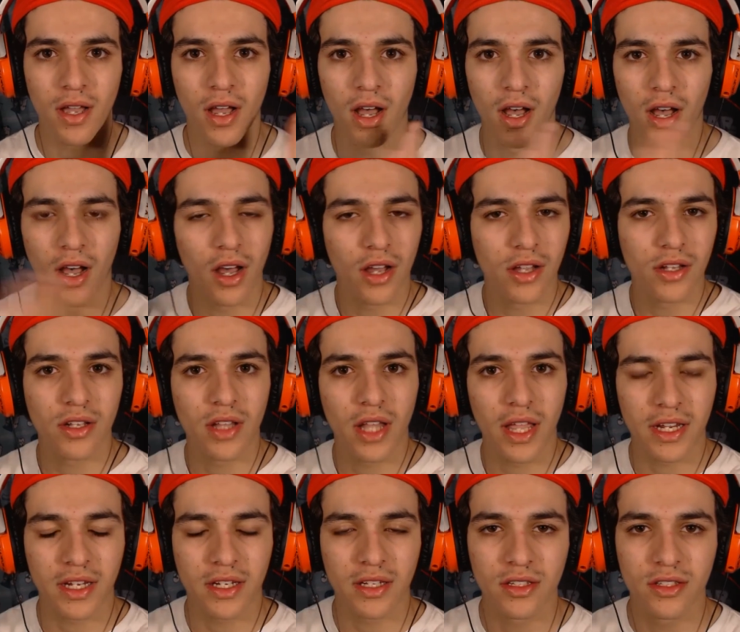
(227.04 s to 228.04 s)

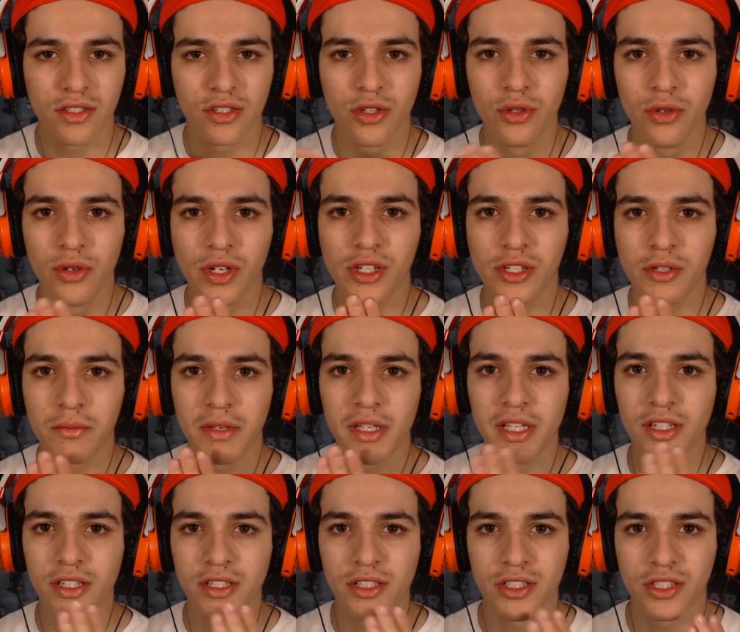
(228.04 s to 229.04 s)
200
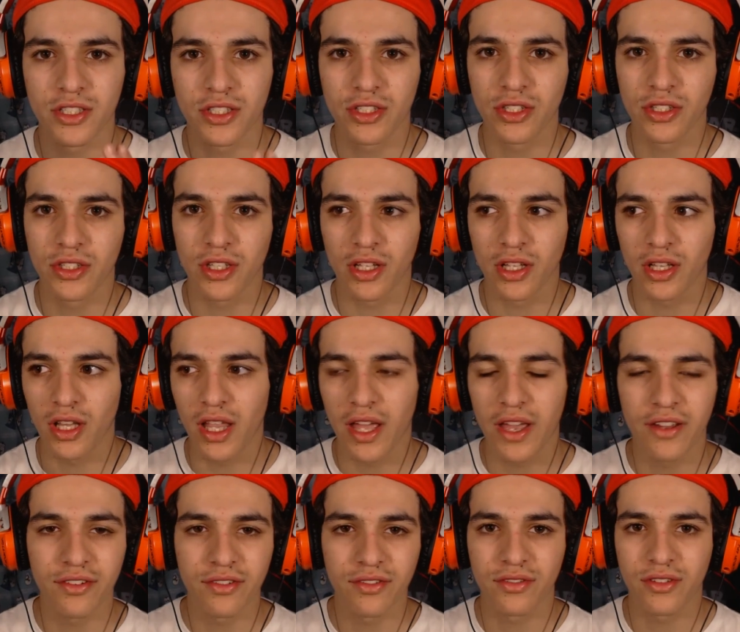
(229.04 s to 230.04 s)
meters to the
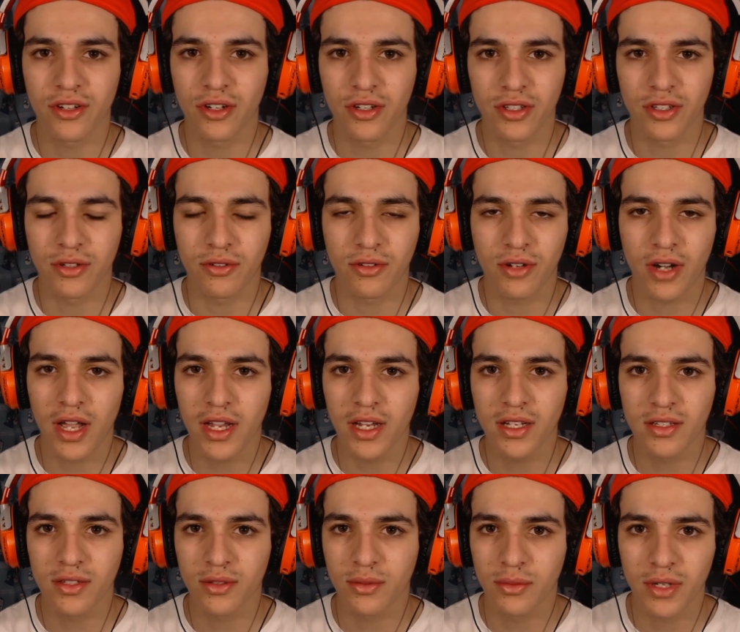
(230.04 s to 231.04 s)
left or the
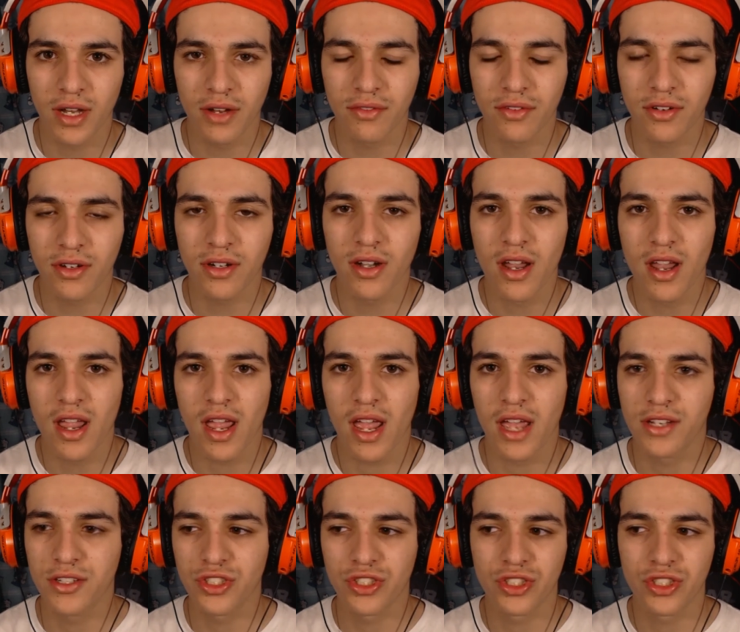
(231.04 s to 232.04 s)
right, whatever,
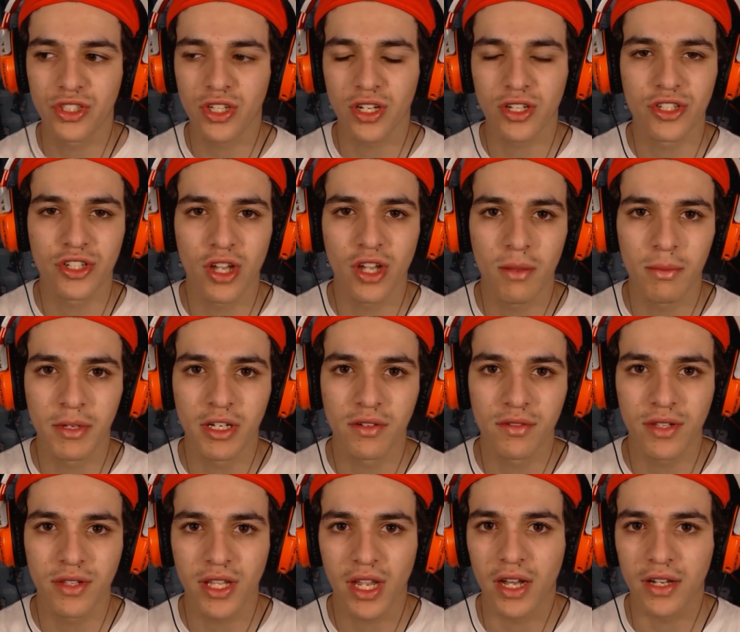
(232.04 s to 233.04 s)
and just start chumming
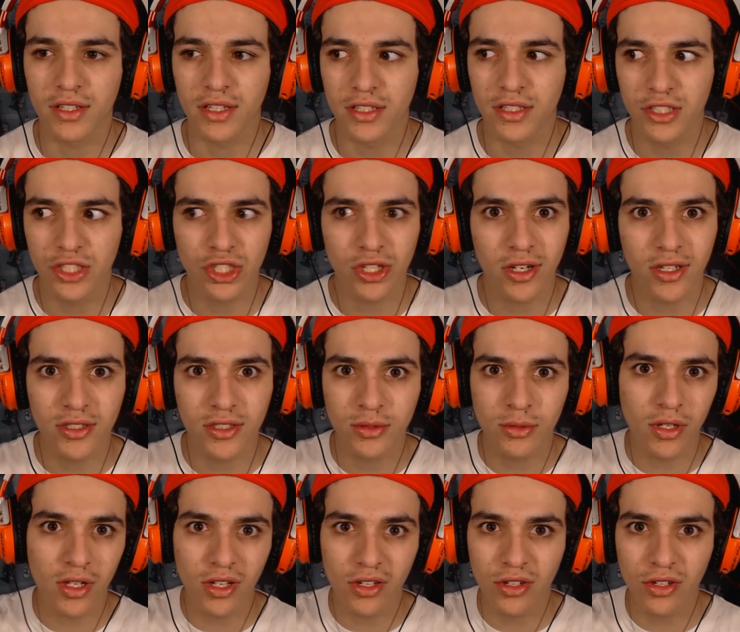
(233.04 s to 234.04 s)
over there. Then the sharks
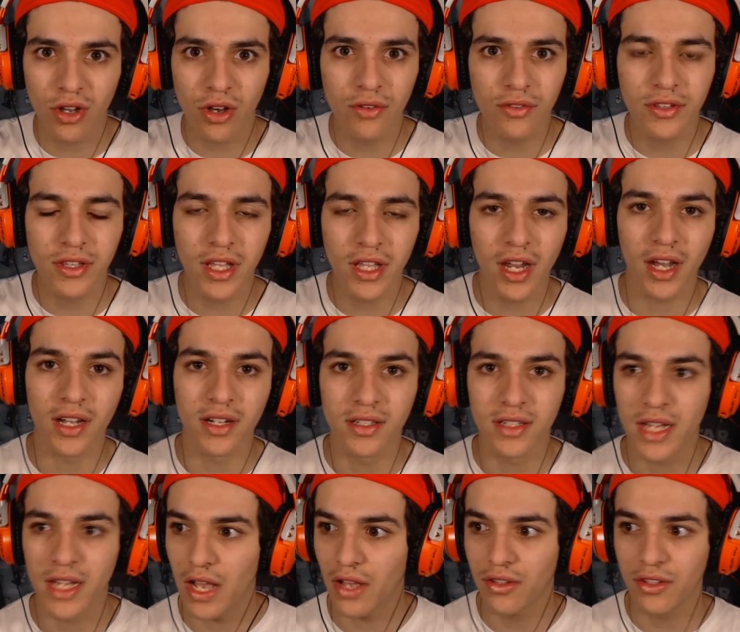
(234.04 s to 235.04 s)
will all go over there.
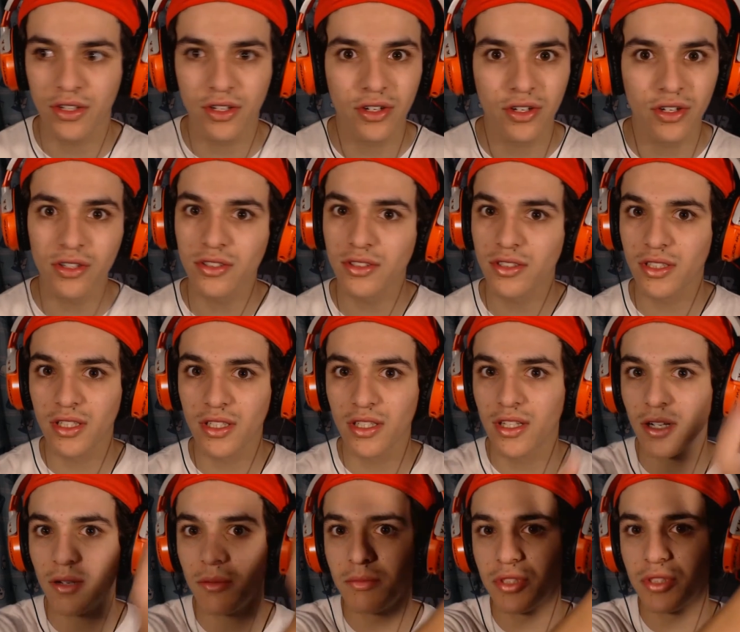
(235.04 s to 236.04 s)
Now the girls can
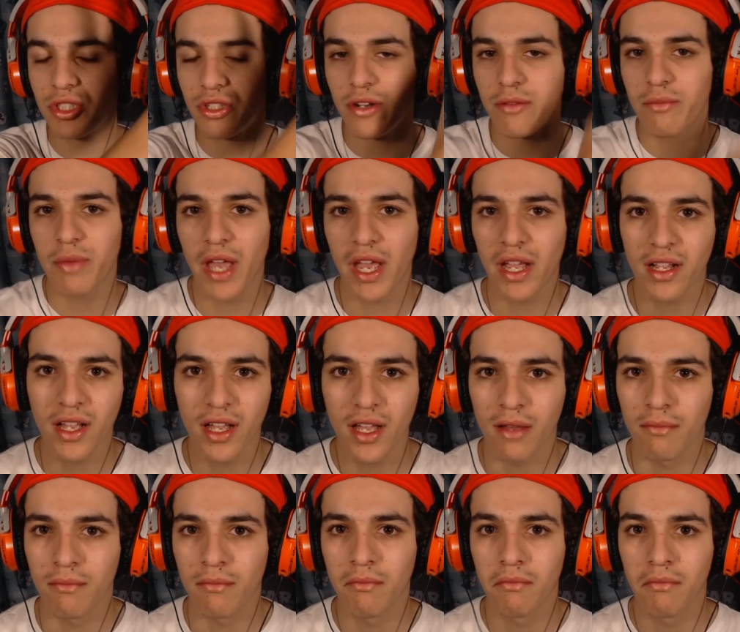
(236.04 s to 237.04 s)
come straight back
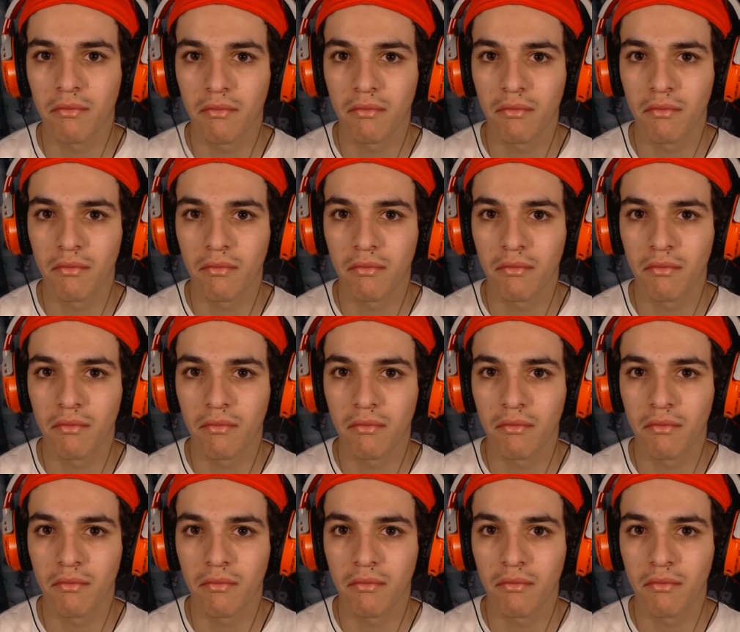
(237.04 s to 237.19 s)
up.